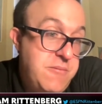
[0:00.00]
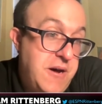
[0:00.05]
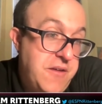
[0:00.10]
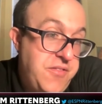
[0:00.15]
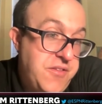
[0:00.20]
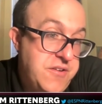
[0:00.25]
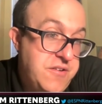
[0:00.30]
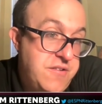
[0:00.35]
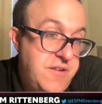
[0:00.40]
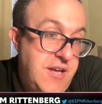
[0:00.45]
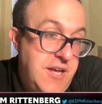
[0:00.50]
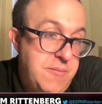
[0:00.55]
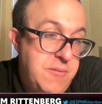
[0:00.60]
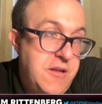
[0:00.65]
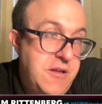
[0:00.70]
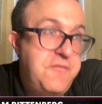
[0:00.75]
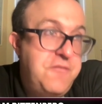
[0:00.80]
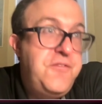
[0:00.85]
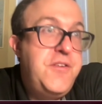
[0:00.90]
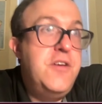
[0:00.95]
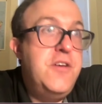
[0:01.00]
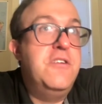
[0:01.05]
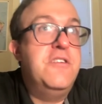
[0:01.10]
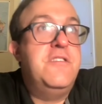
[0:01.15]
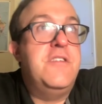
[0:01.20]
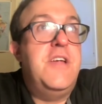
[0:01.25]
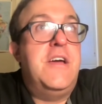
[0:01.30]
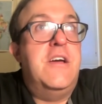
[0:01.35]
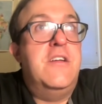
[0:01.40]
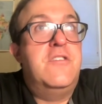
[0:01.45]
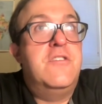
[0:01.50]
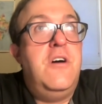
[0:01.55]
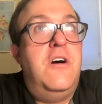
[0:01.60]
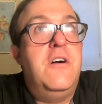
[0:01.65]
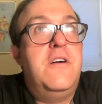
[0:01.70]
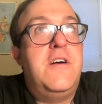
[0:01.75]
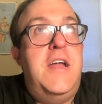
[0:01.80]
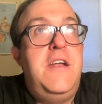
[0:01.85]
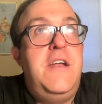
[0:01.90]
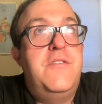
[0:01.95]
about this team. It feels like it's
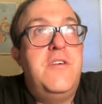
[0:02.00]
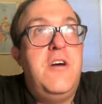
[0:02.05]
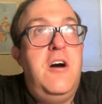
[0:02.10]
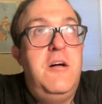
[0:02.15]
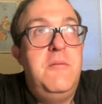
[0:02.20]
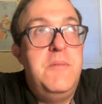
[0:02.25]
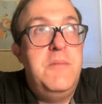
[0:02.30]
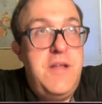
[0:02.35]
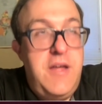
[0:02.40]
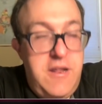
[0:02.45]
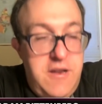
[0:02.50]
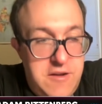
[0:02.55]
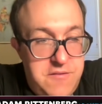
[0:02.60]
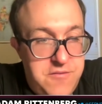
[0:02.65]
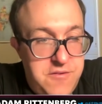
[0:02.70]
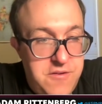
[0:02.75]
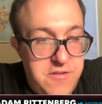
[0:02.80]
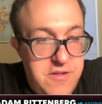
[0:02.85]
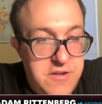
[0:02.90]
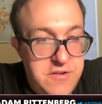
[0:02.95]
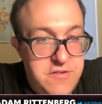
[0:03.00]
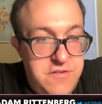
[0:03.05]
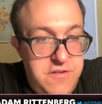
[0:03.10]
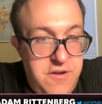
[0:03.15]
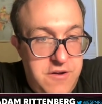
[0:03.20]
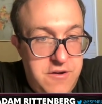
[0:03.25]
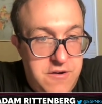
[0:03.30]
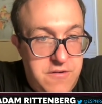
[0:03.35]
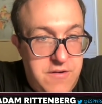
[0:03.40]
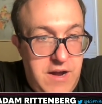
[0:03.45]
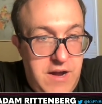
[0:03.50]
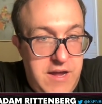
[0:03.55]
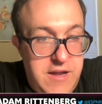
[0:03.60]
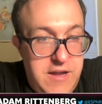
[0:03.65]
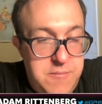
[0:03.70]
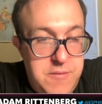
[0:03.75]
all kind of culminating for this year, right?